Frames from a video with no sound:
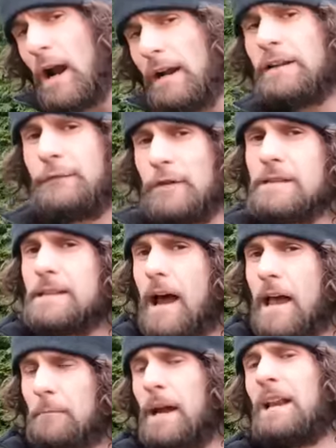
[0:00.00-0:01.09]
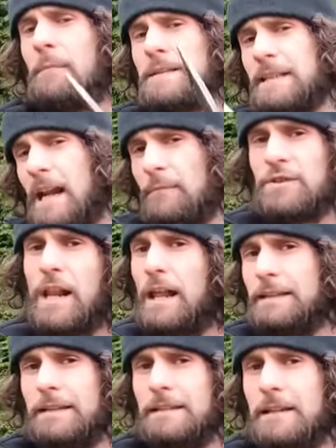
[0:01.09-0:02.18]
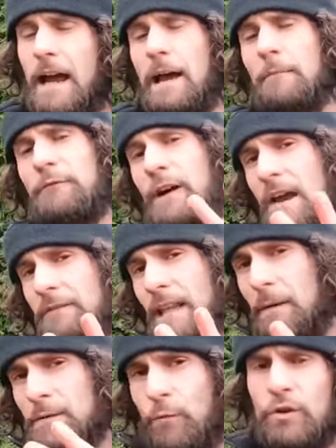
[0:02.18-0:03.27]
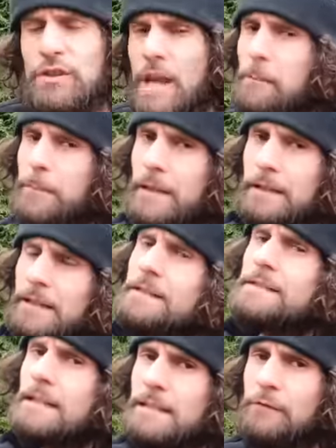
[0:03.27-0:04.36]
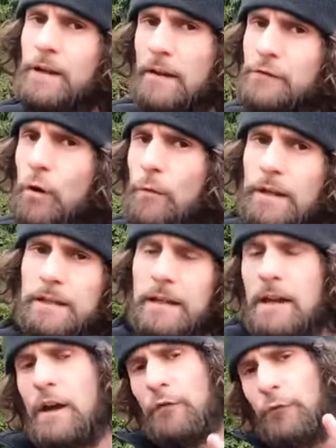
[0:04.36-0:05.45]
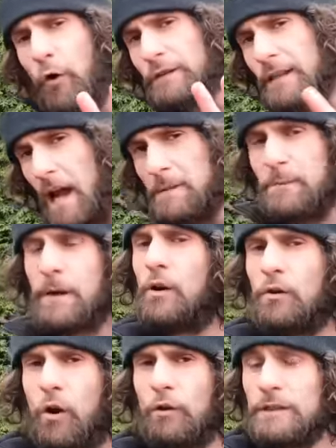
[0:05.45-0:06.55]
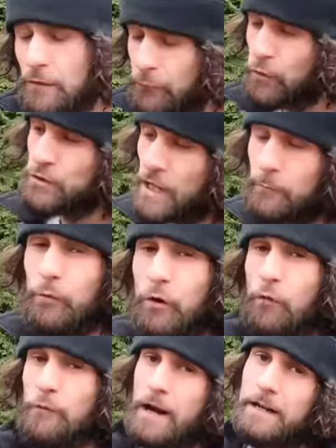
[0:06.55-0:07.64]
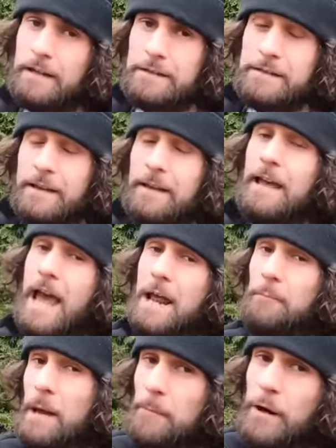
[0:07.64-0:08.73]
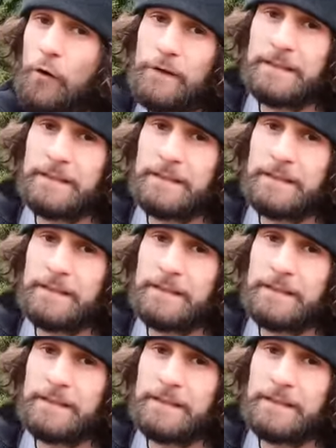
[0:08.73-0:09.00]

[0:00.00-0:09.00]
you are here first time, my name is Adam Celadin, I am 5 times world champion in instinctive knife throwing, 4 times record holder for Czech Book of Records and member of